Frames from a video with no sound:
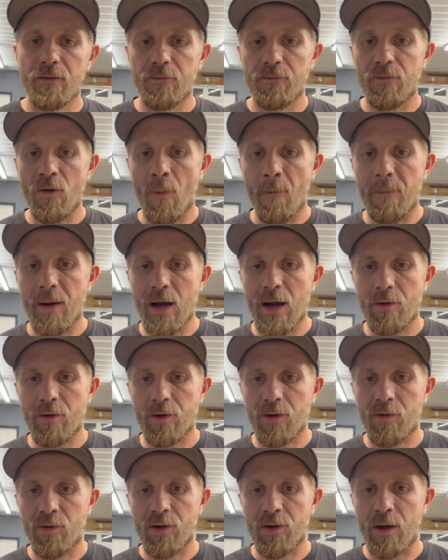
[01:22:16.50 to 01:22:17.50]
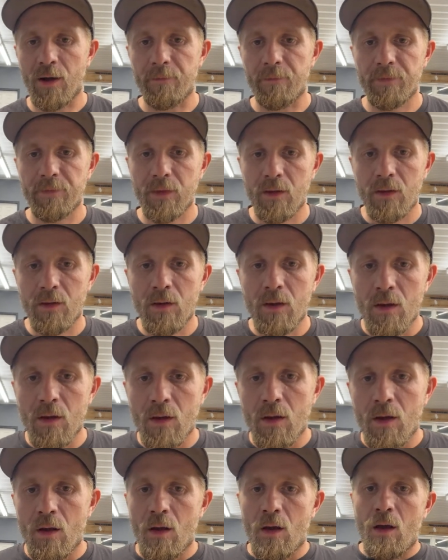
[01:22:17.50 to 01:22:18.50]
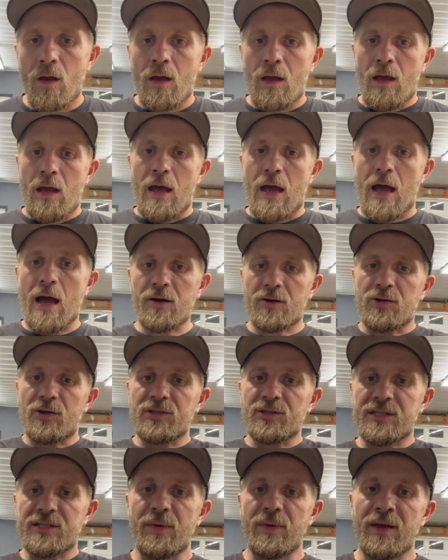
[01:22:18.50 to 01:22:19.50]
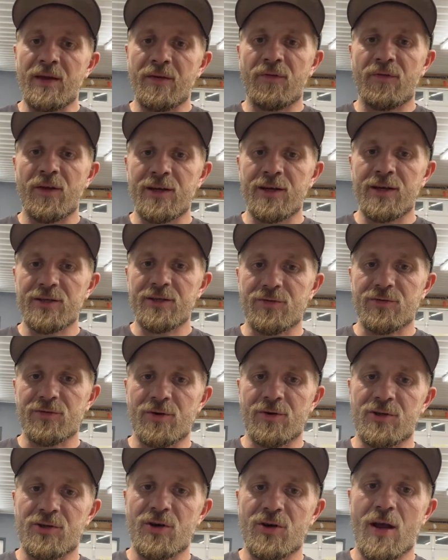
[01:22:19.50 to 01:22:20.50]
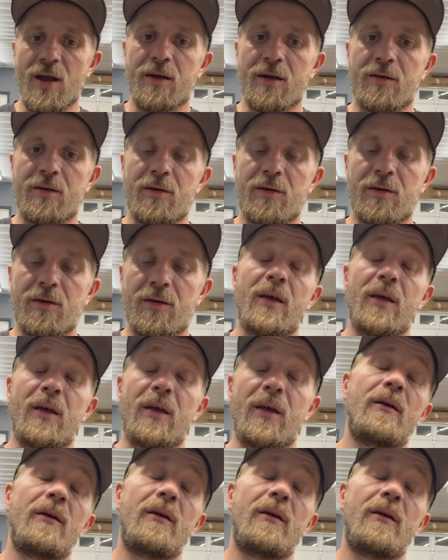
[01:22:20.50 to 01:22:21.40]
Phone power going up. How close to being finished or on track are you with it?